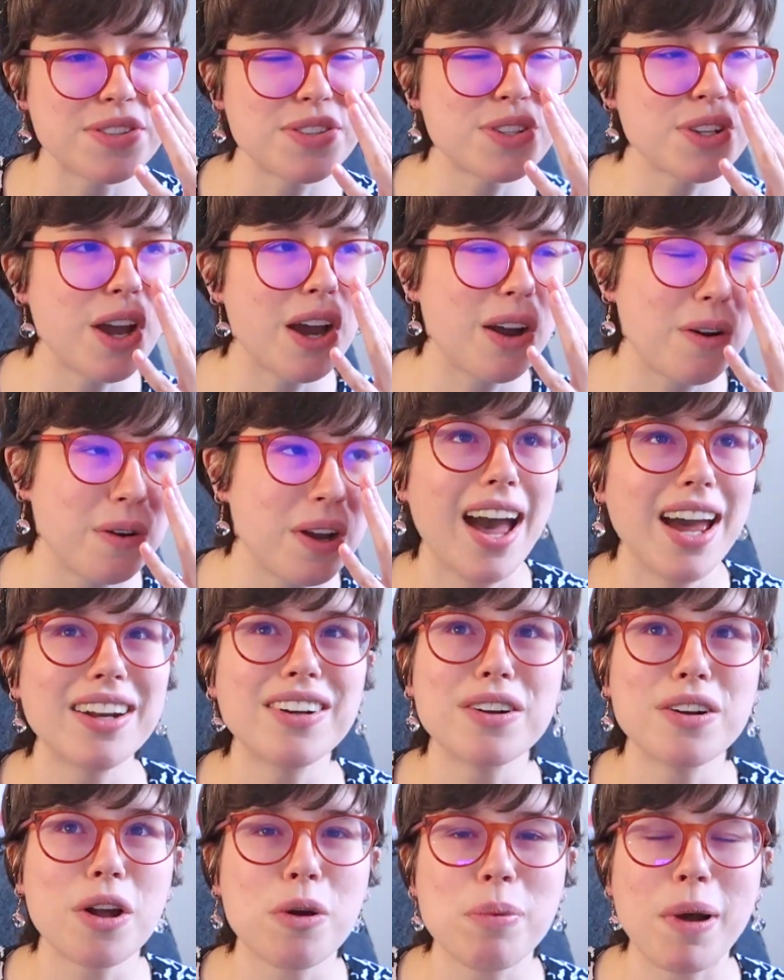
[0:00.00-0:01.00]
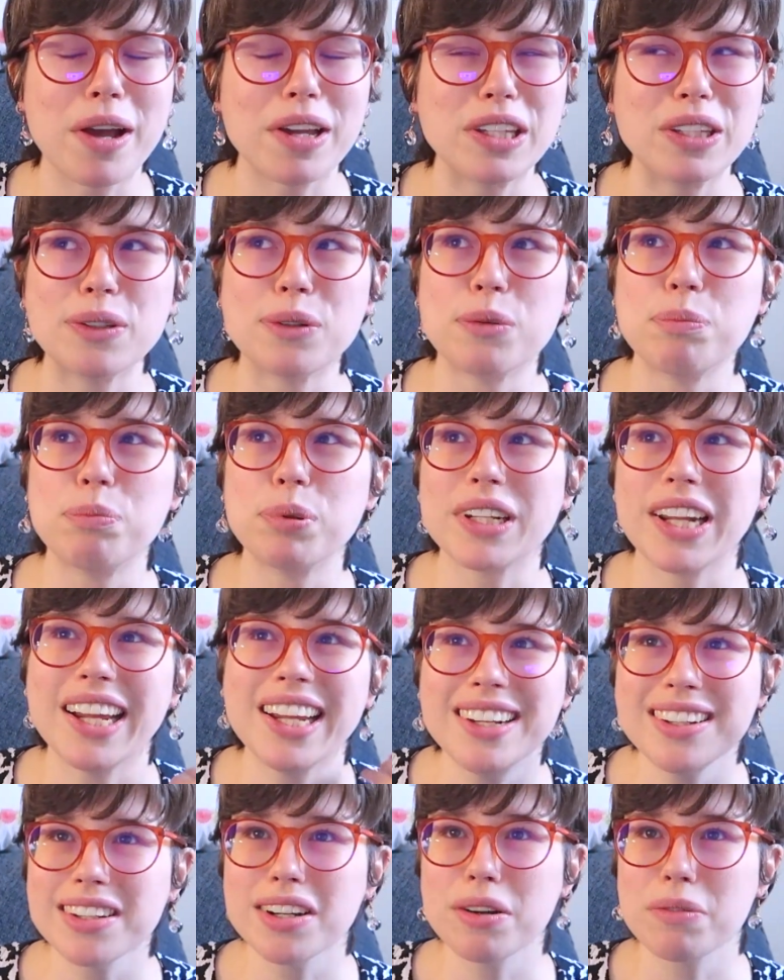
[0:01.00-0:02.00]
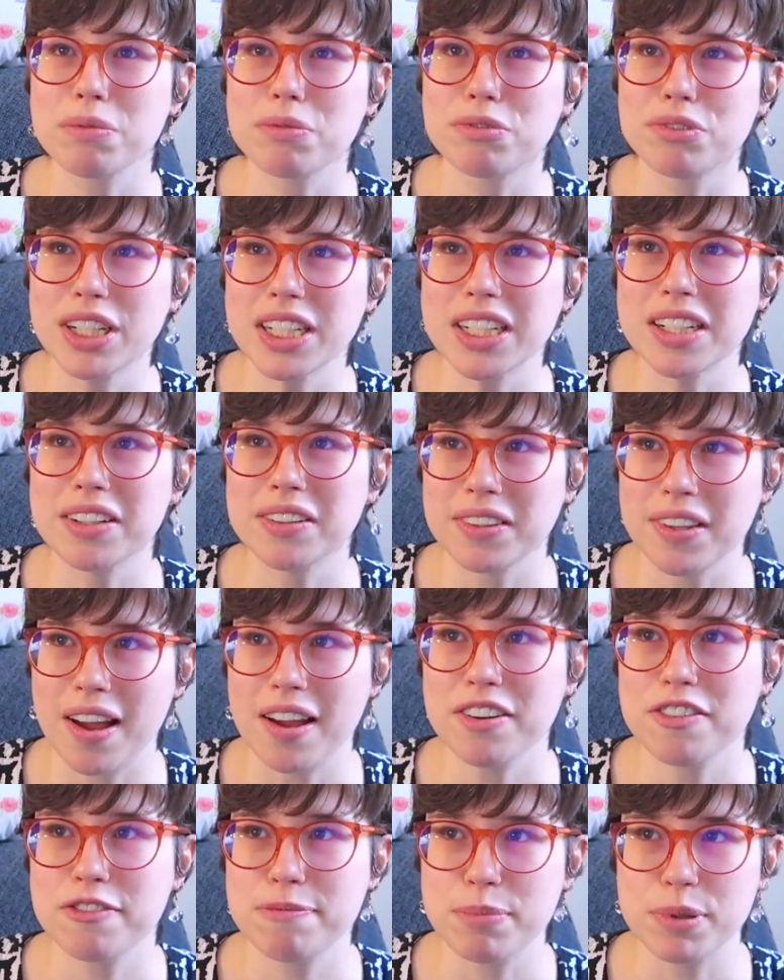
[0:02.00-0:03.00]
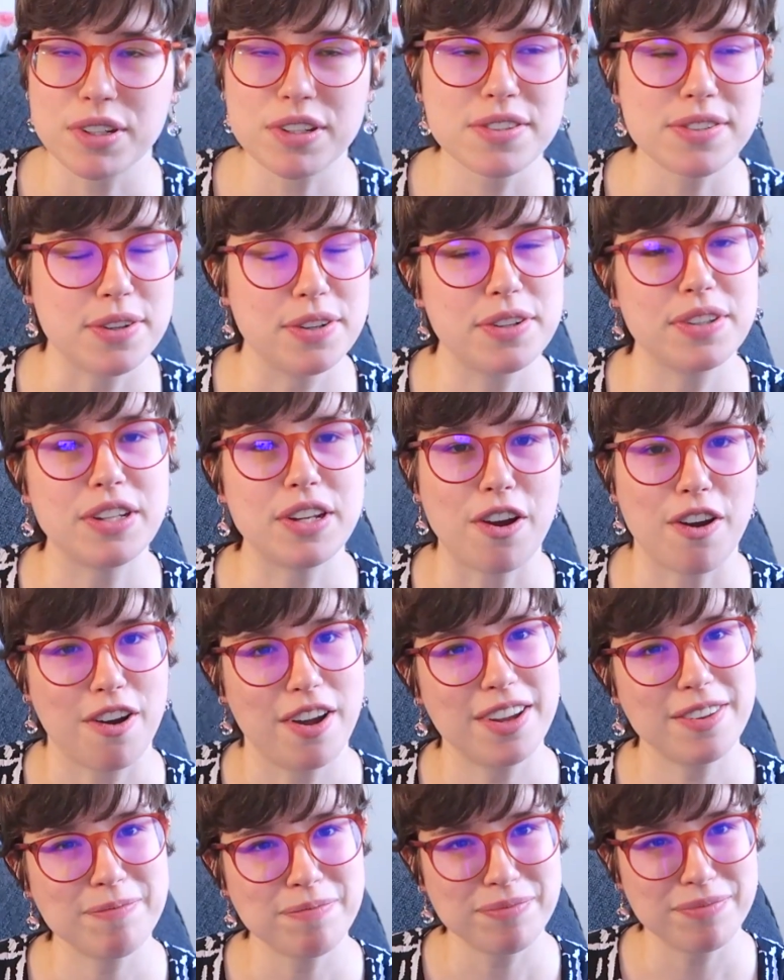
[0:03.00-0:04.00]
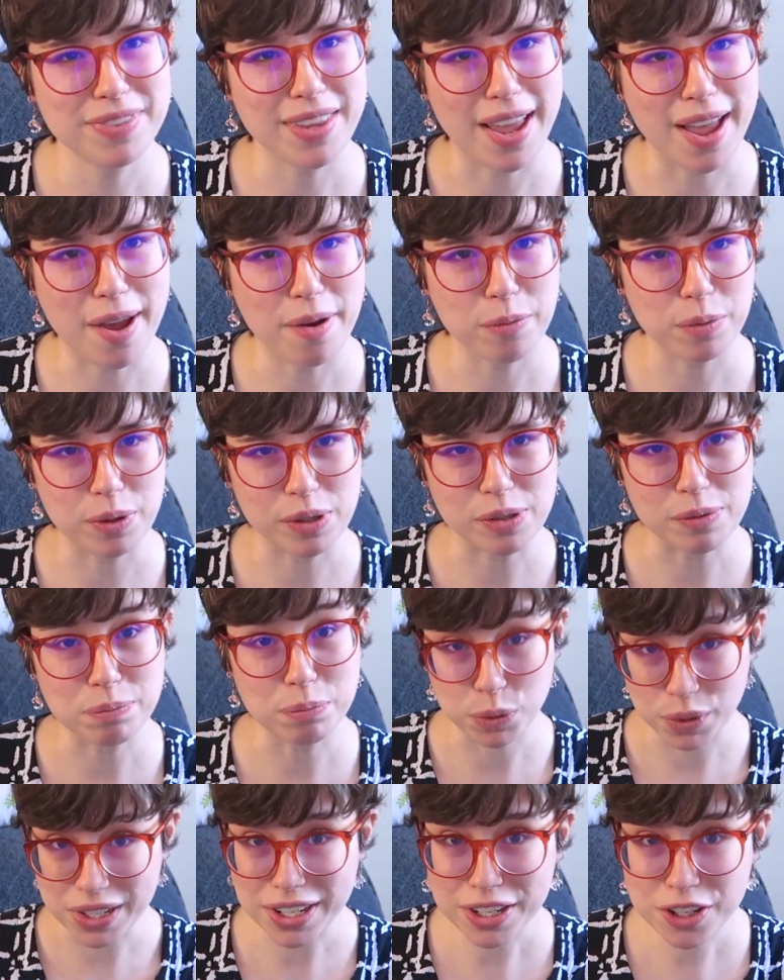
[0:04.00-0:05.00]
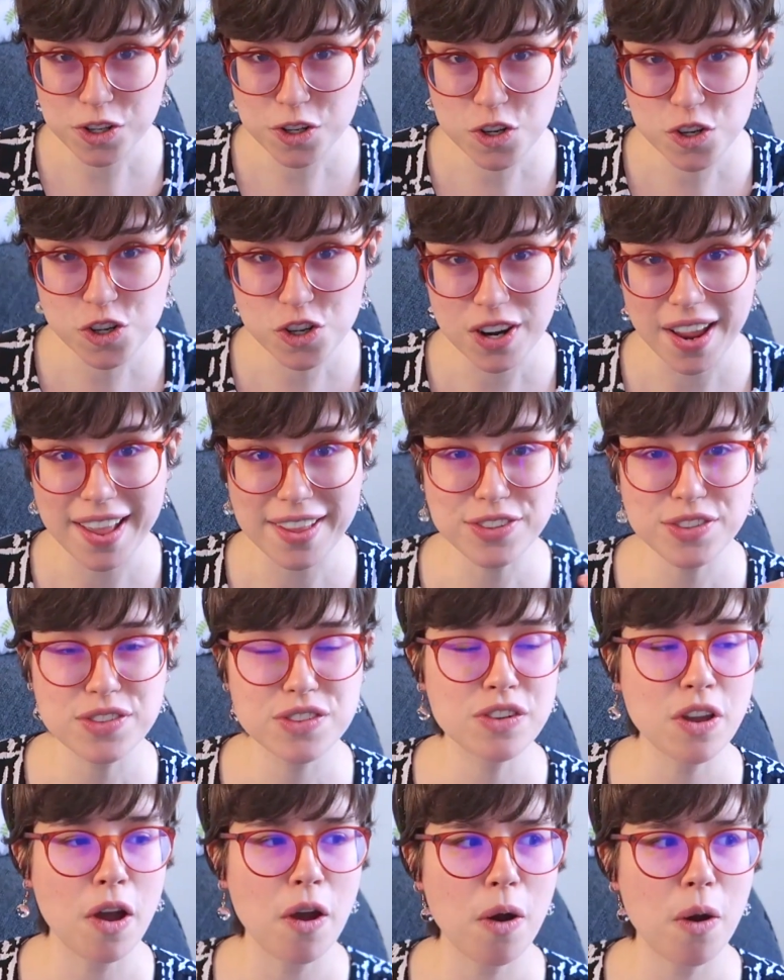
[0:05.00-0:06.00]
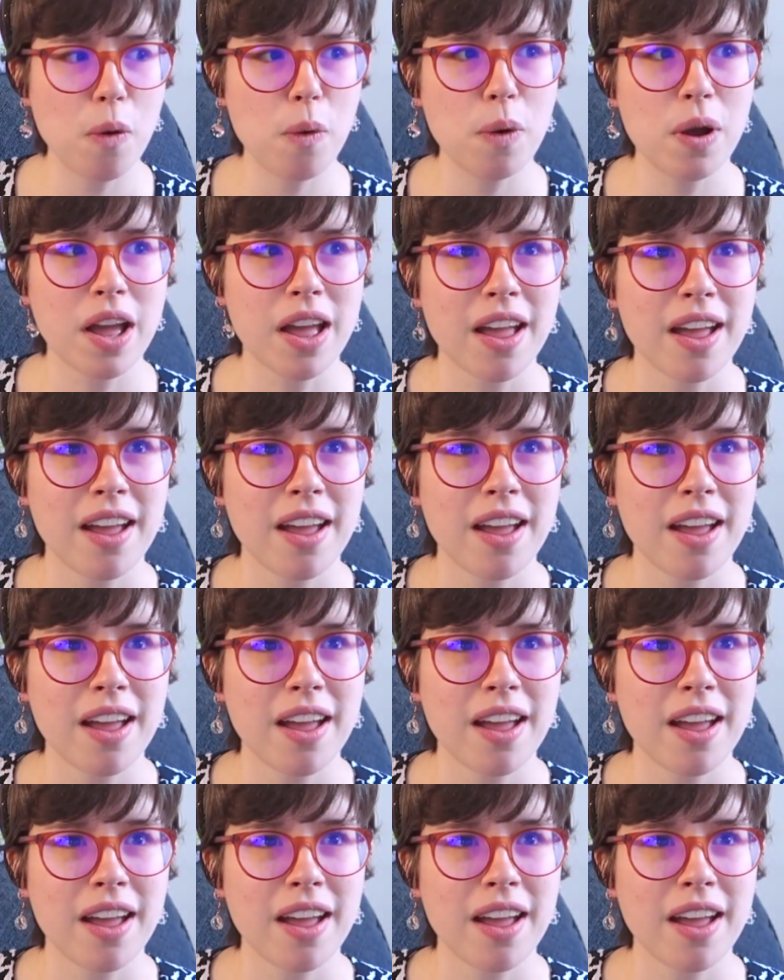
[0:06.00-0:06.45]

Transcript: So I don't know about you, but I ended up reading a lot of books early on that were British, and so